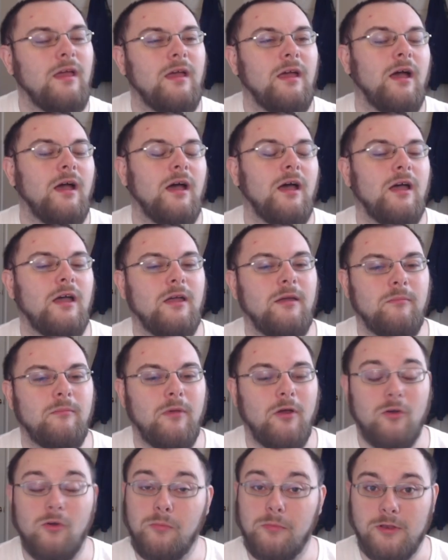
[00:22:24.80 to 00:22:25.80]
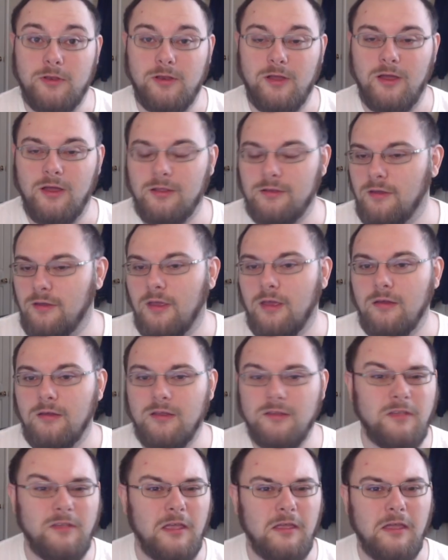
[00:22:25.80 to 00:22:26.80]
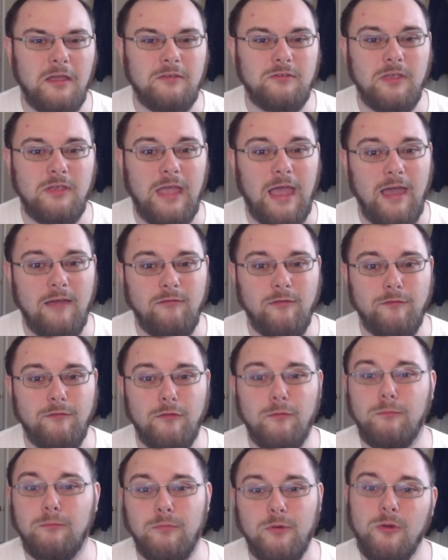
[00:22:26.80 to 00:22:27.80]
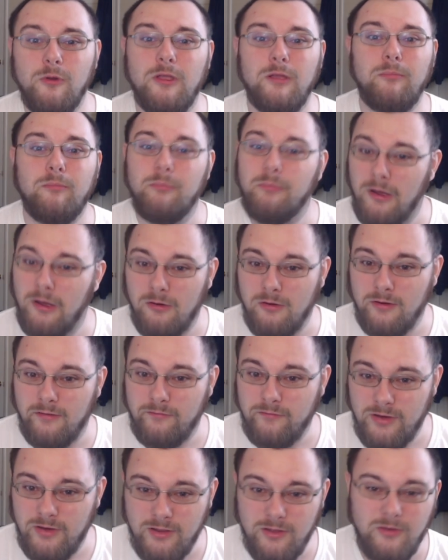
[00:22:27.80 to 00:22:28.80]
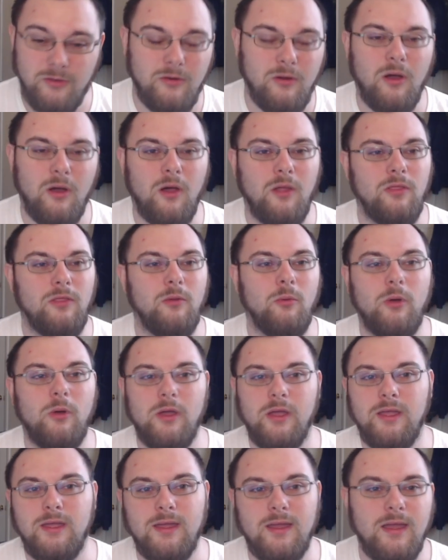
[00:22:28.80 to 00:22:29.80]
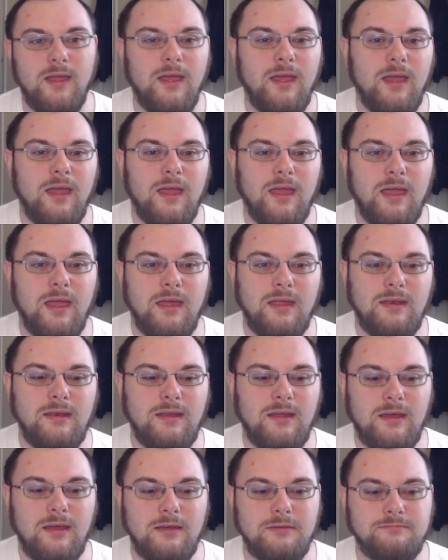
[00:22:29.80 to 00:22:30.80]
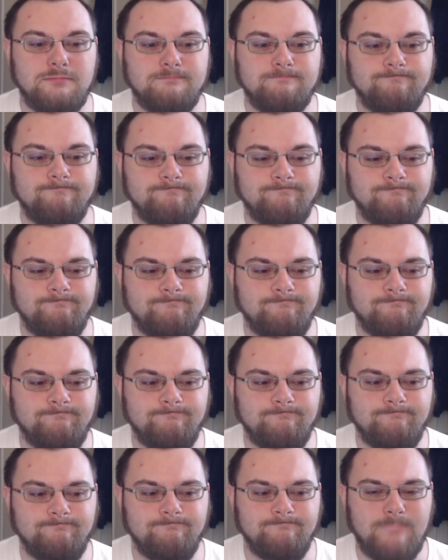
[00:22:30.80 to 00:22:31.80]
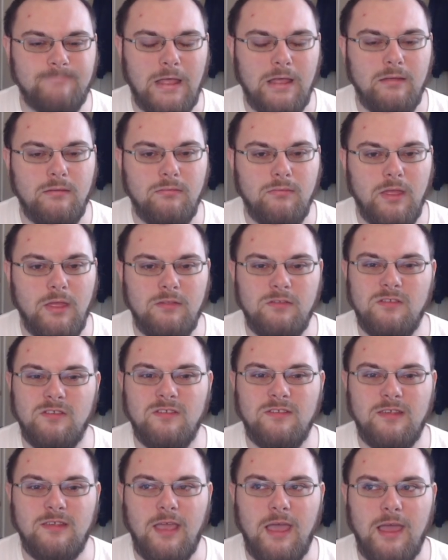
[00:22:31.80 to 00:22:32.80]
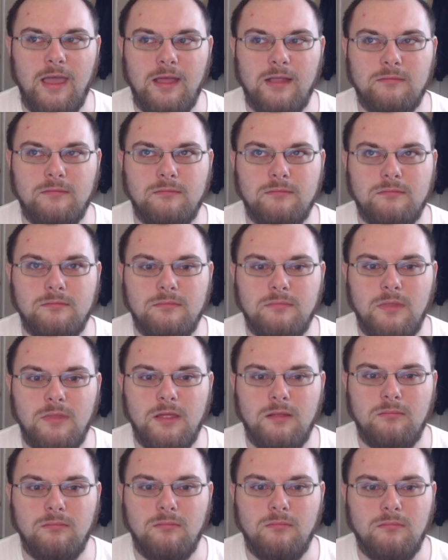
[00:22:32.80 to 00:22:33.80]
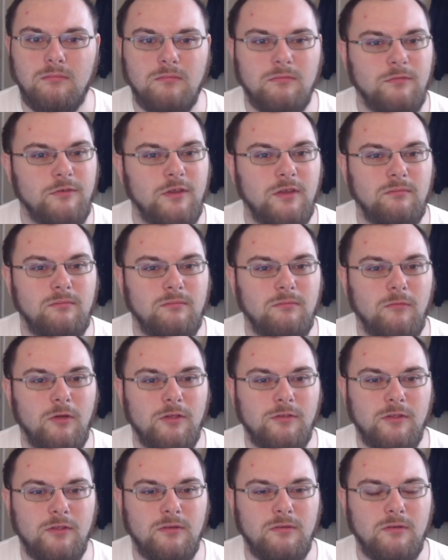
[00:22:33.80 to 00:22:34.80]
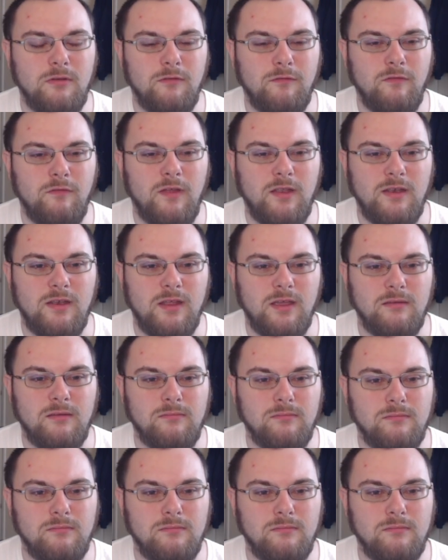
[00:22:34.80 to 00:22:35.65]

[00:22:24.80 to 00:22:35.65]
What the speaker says: I'm hoping not, because I actually have a Fubuki power-up video on the way, and it's sad that she wasn't defending,